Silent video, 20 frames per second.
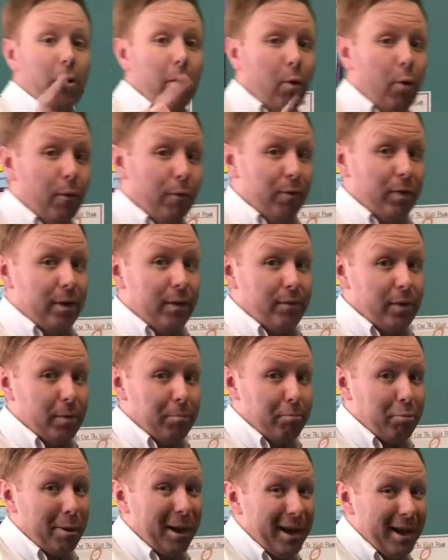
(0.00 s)
hopefully you've
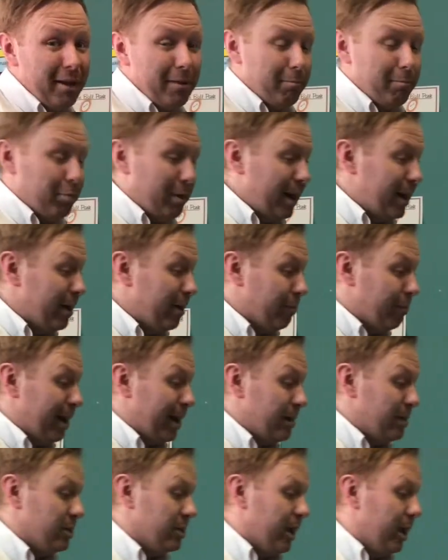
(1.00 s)
done plenty of
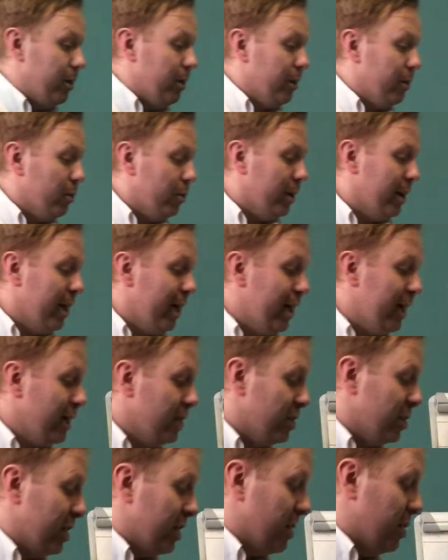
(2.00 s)
practice counting, going 8,
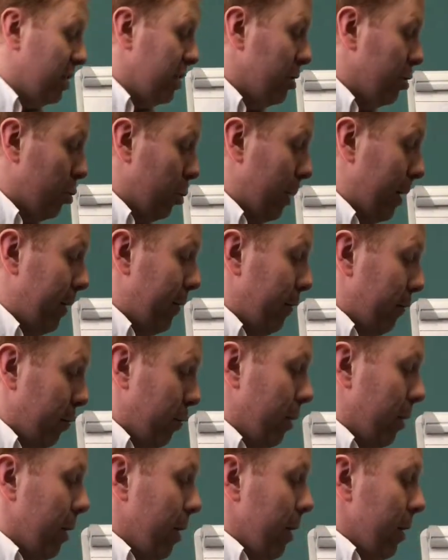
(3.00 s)
16,
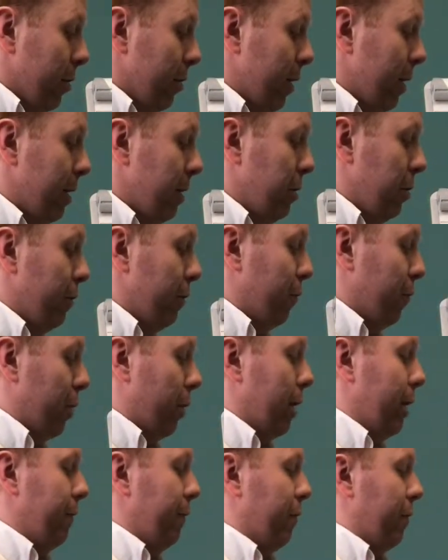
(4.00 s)
24, 32,
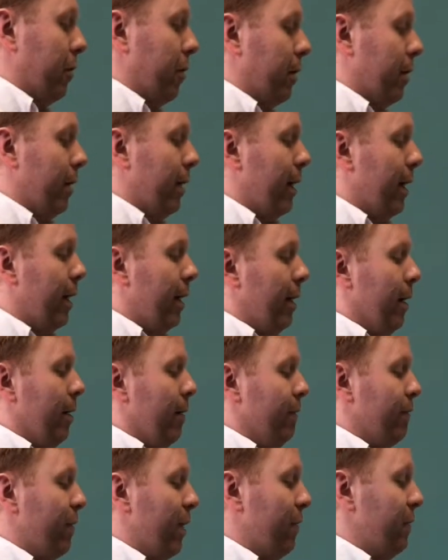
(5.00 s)
40, 48,
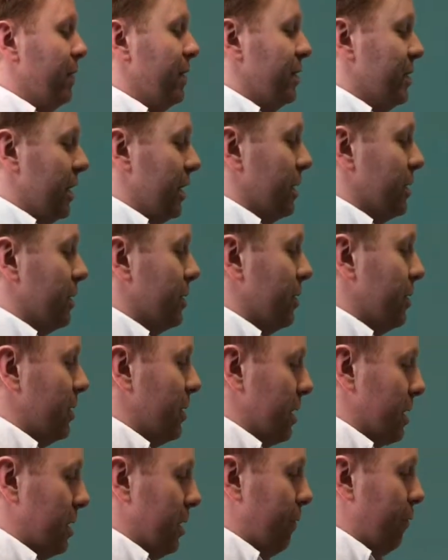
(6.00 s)
56,
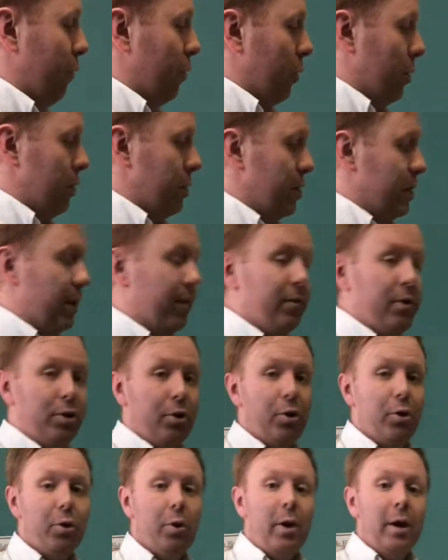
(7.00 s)
64,
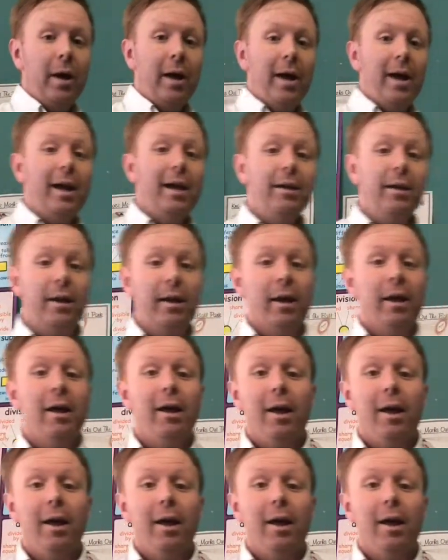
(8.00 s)
72, 80.